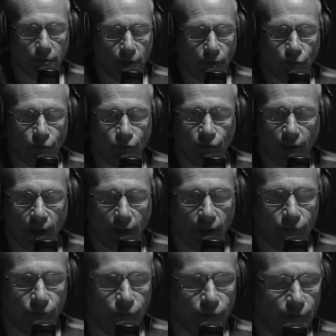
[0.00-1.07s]
he was
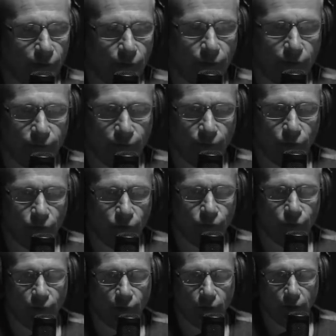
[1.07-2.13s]
dazed and
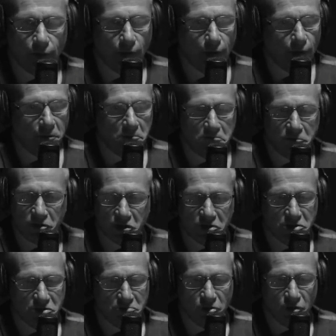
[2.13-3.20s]
confused, uh,
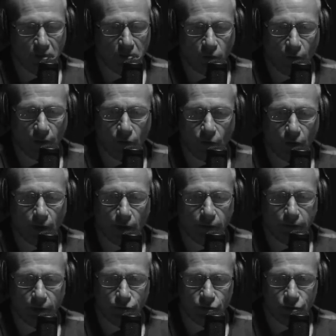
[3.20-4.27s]
just to the point
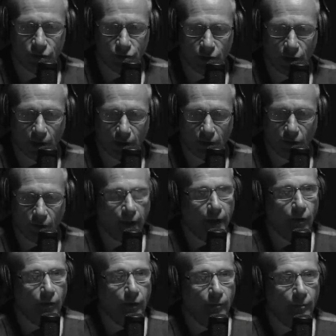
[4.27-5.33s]
where he was just not
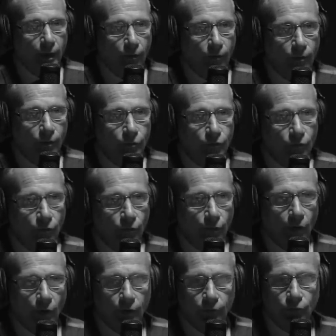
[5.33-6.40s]
coherent about what was
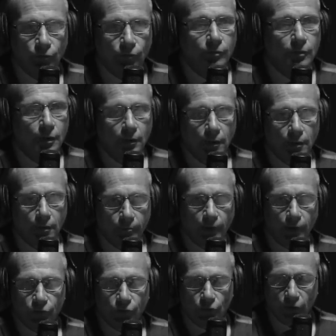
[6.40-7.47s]
going on. So,
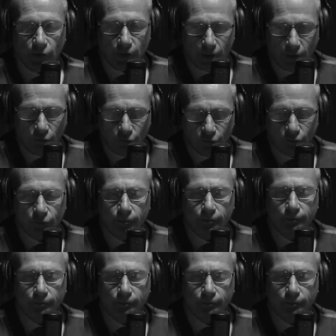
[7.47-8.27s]
made sure that he was